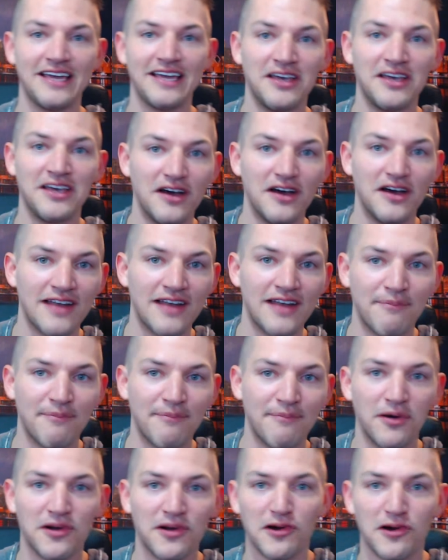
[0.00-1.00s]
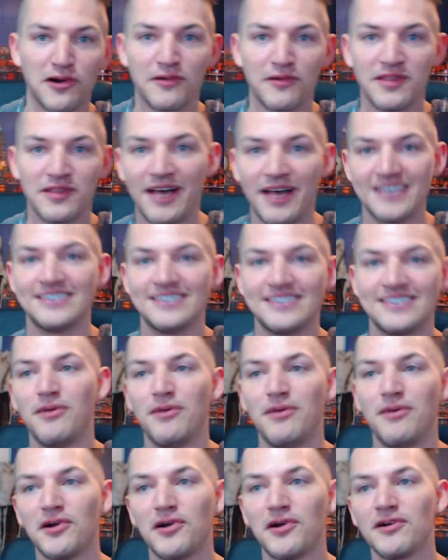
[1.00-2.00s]
good at poker or the best at
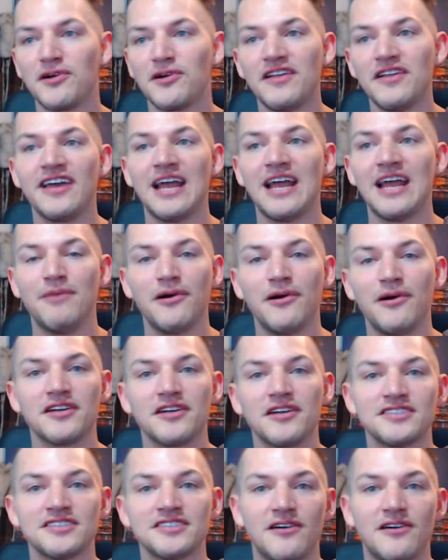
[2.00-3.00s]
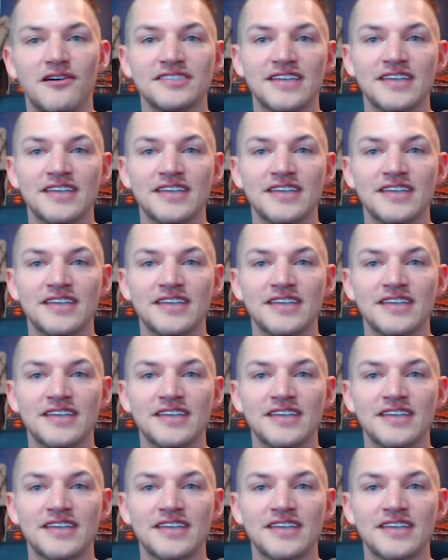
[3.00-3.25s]
poker or really good at poker. So it's